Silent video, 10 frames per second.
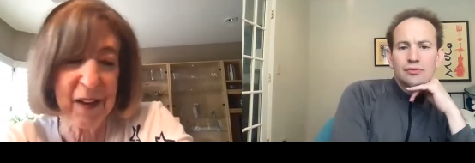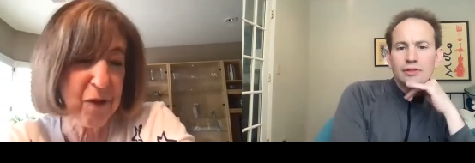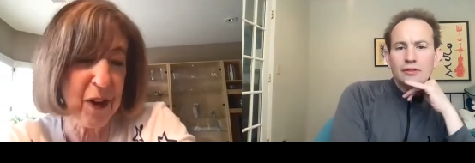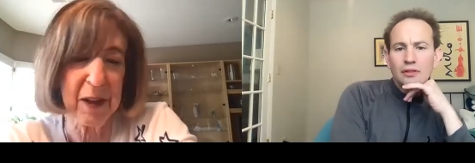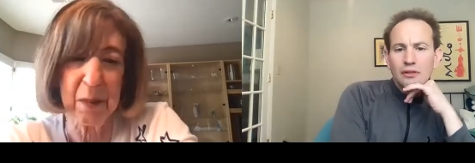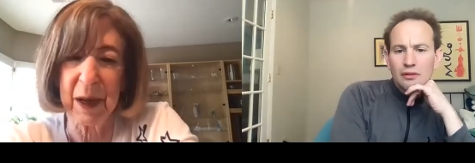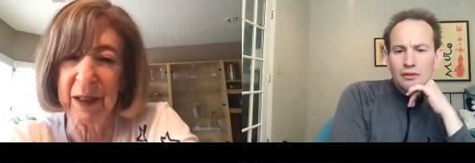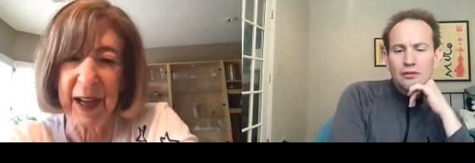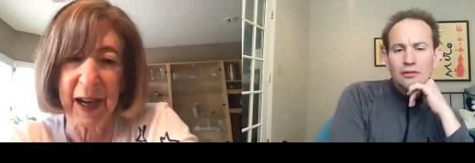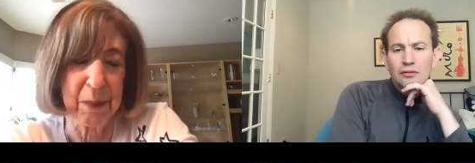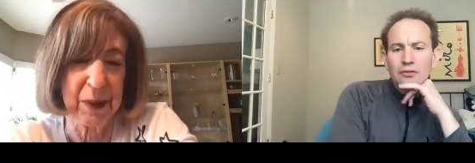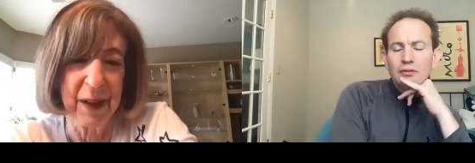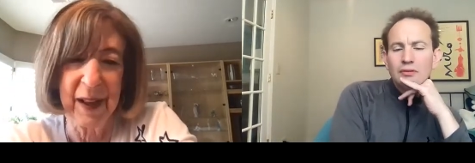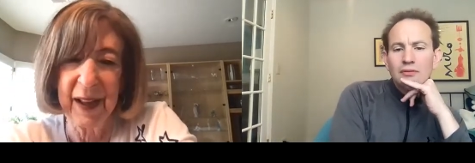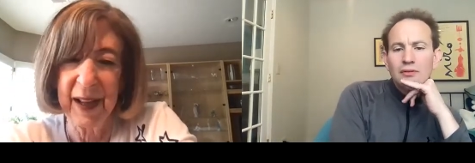Speaker 1: fell in my lap,
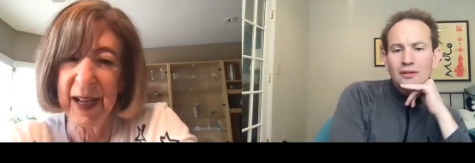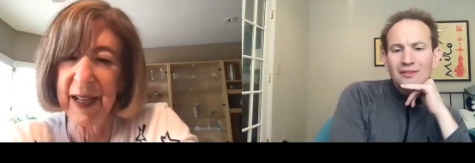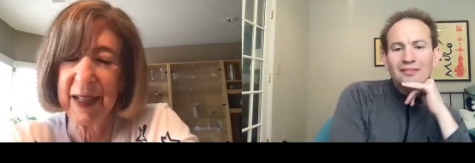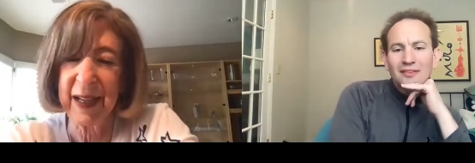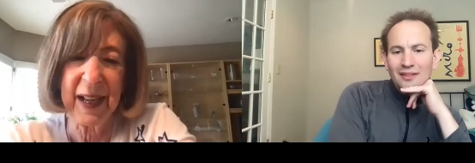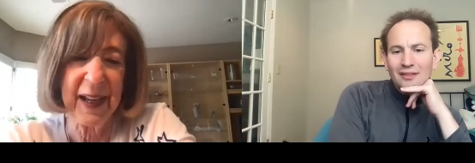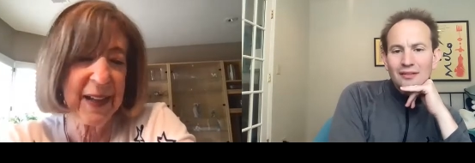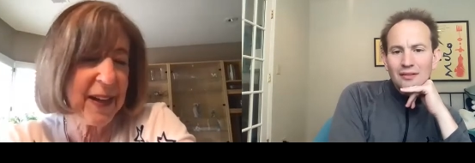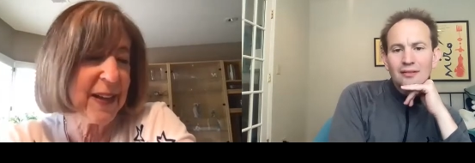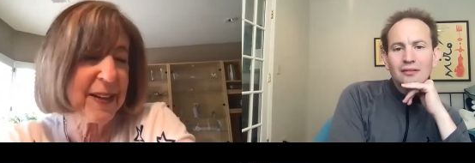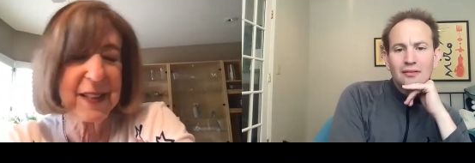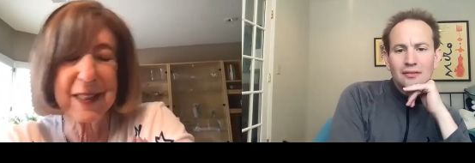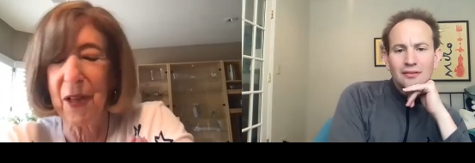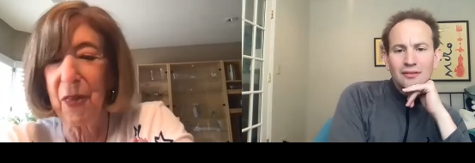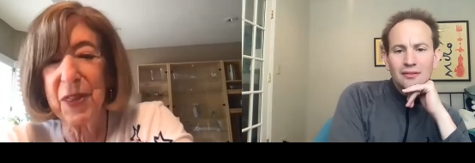and it
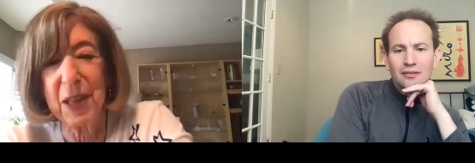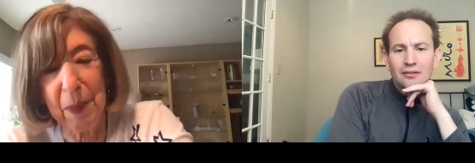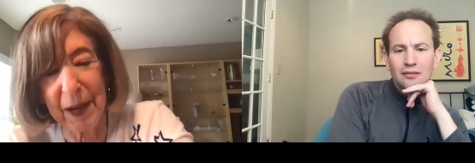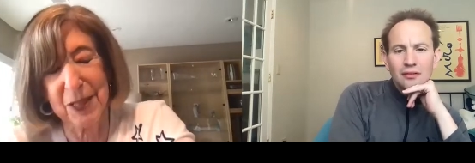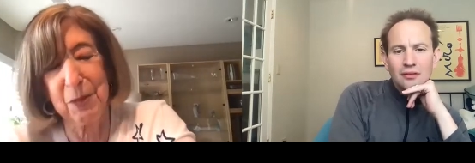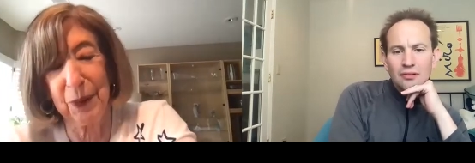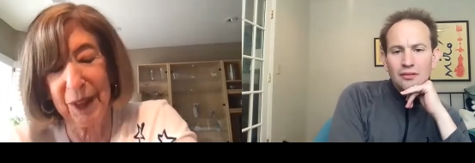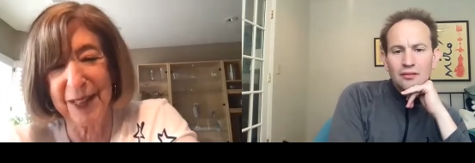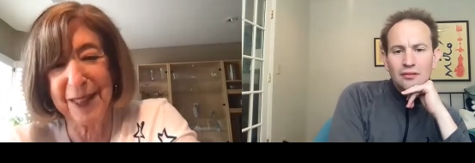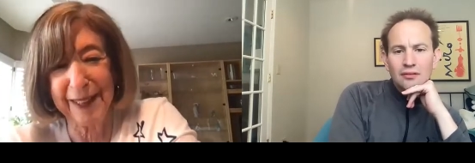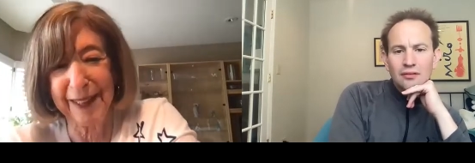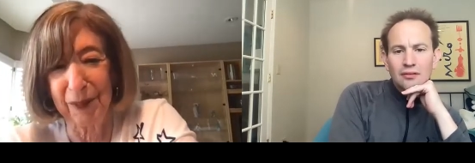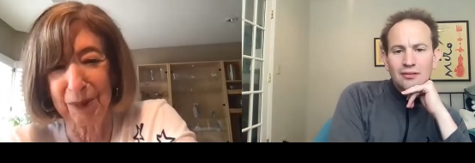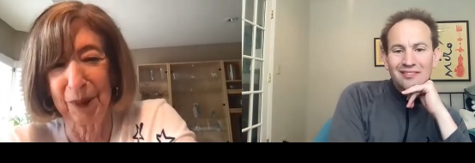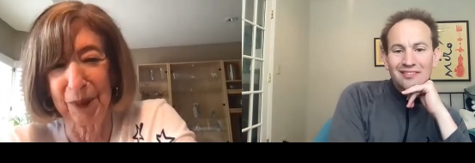is the best place in
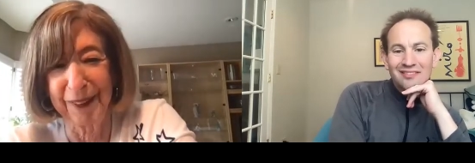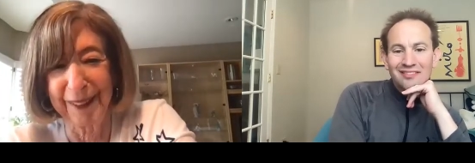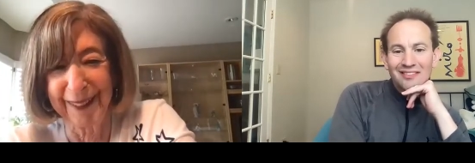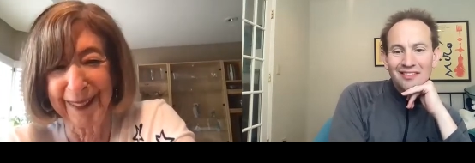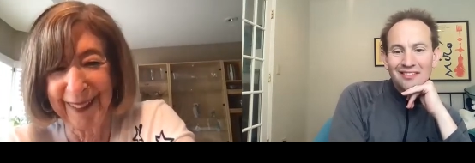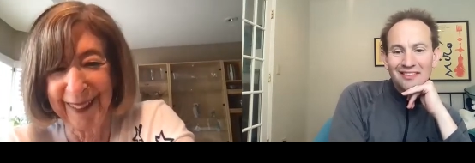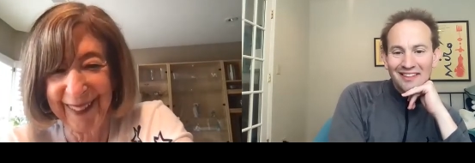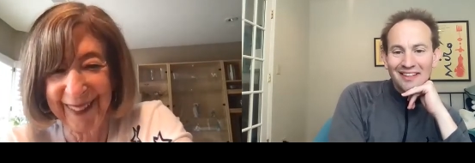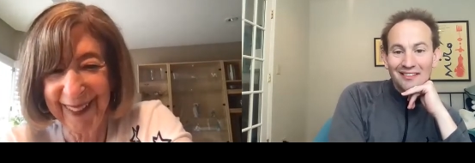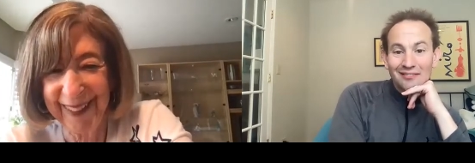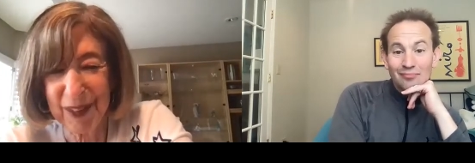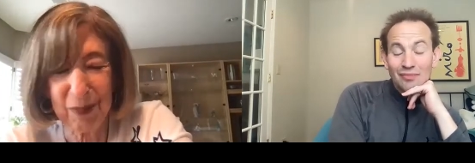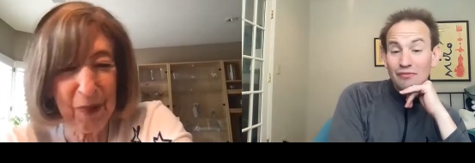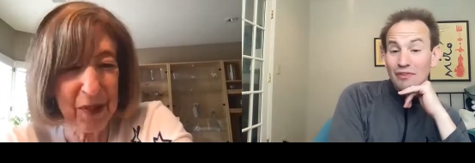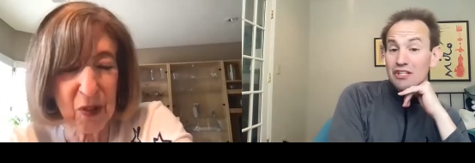the world. Yeah, it's a
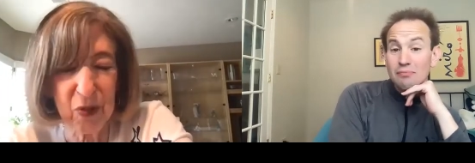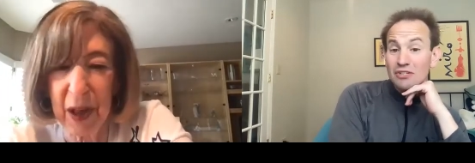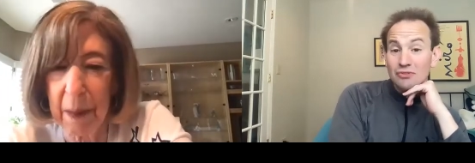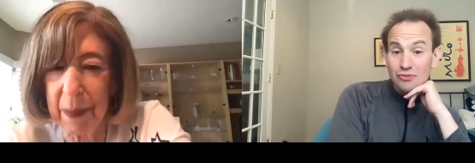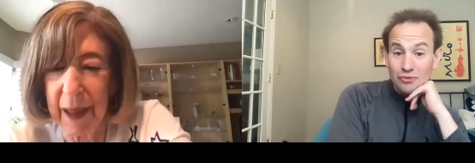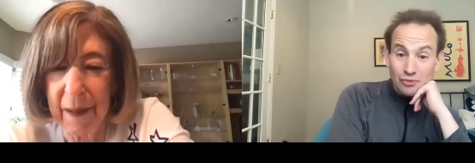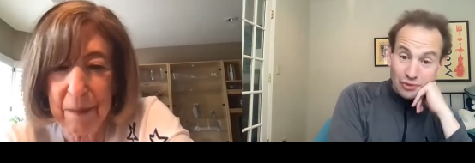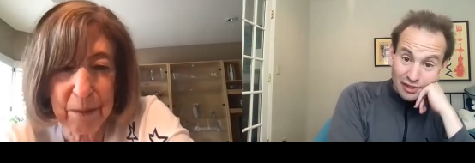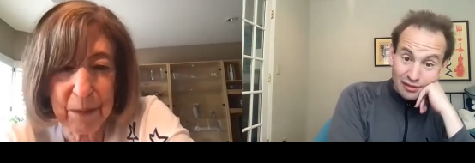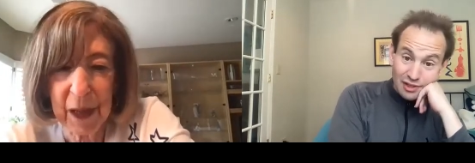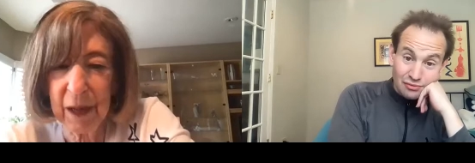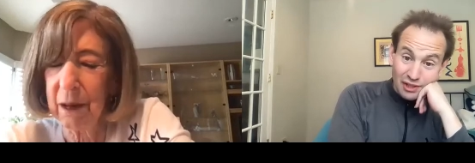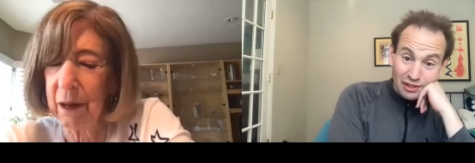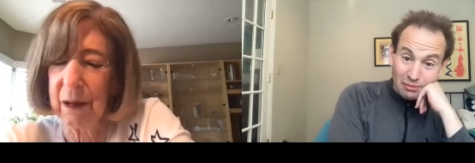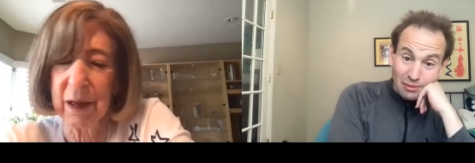very
Speaker 2: special school. It's, it's oh,
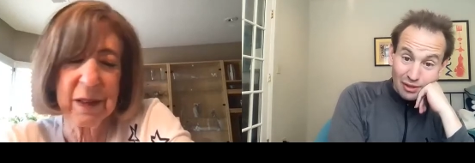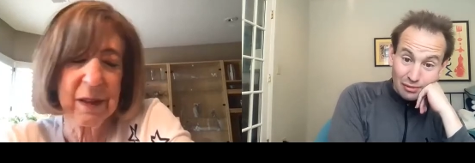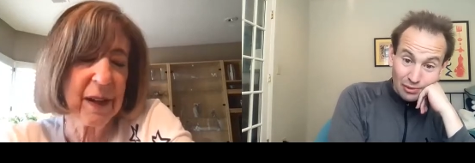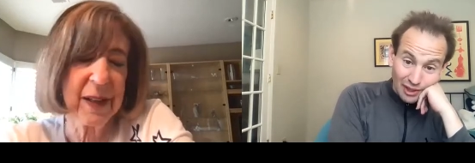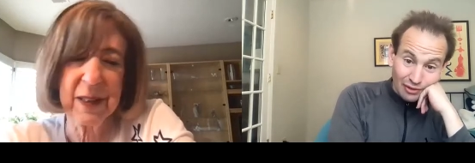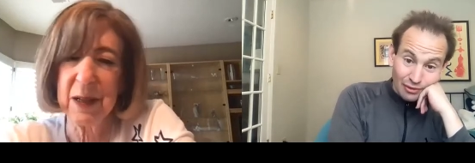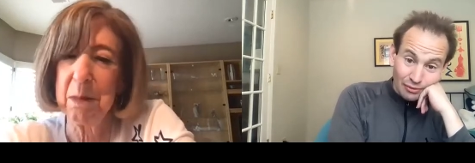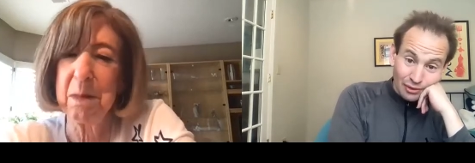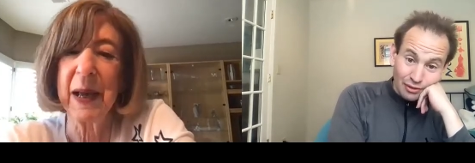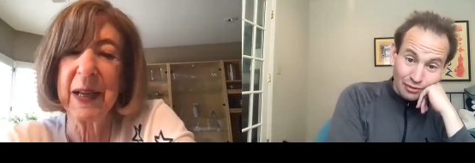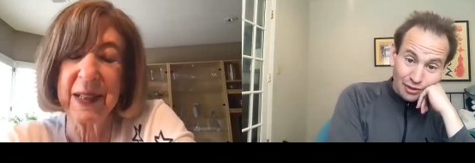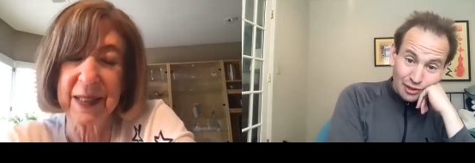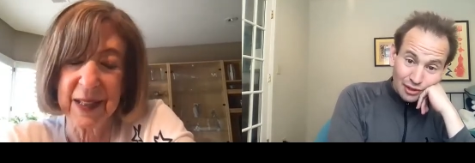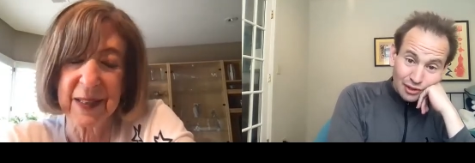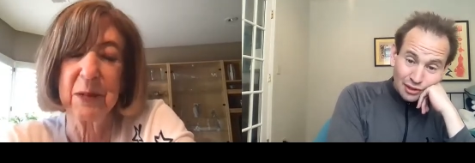really remarkable. I agree.
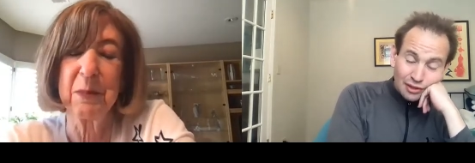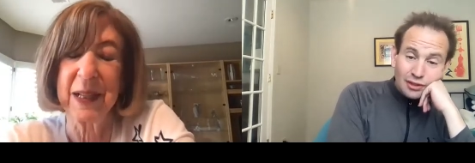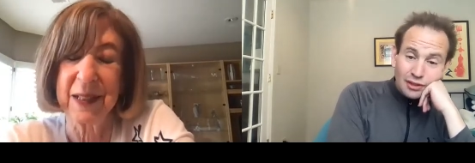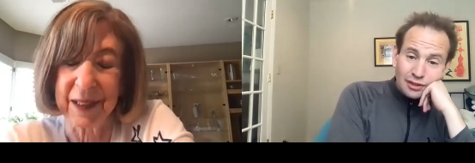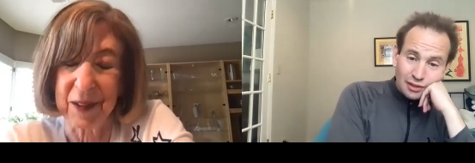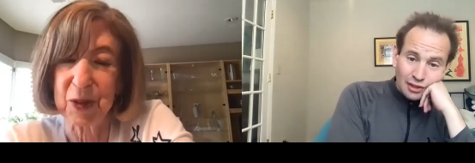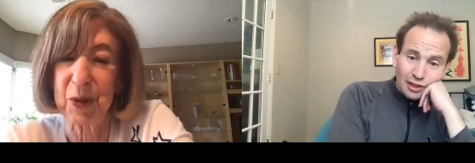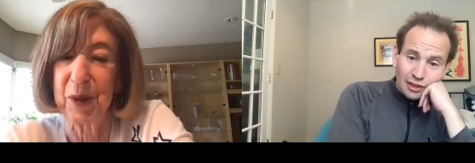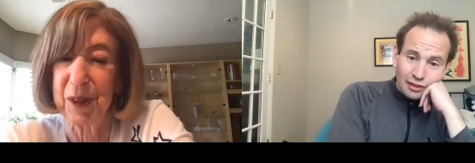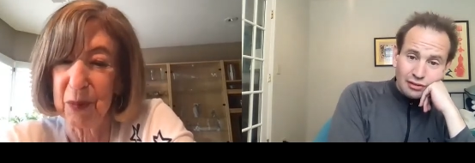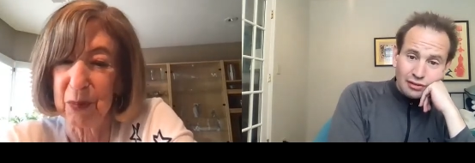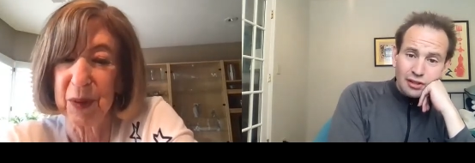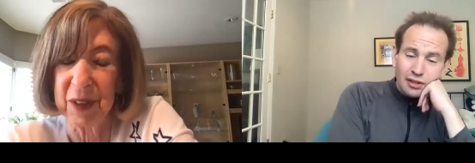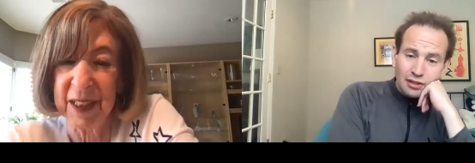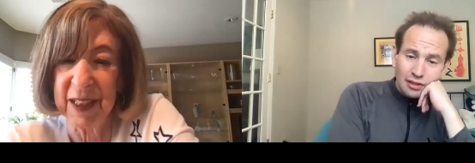Amazing,
Speaker 1: with it's an amazing school. It
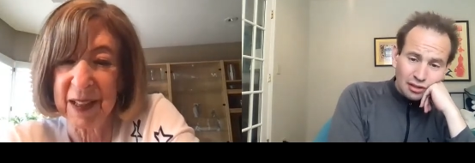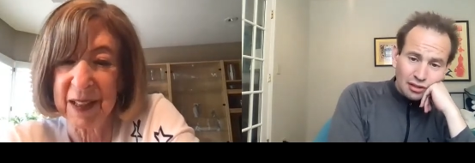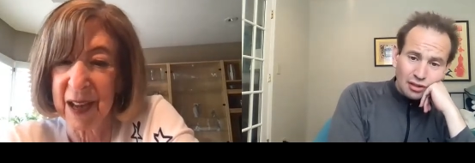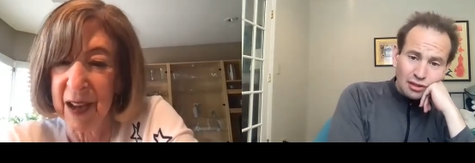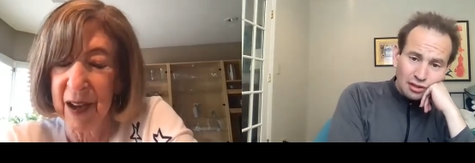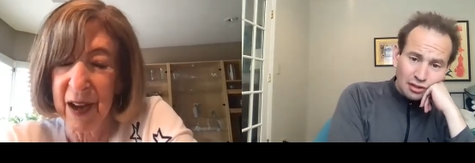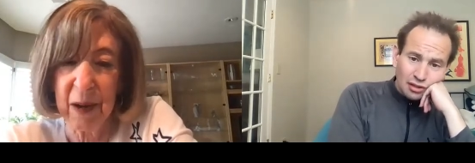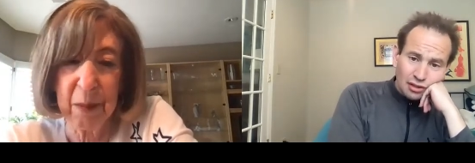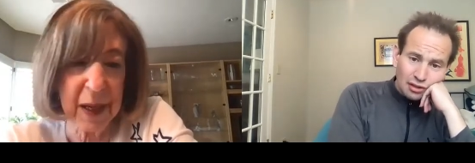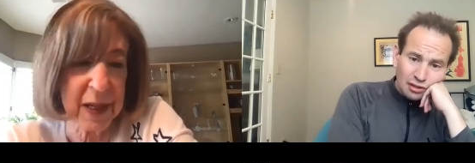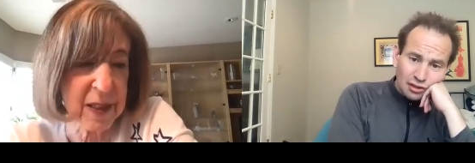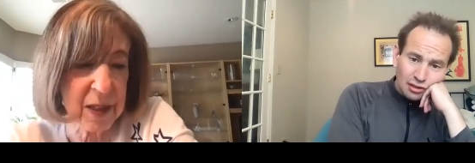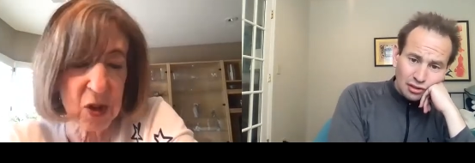really is. Amazing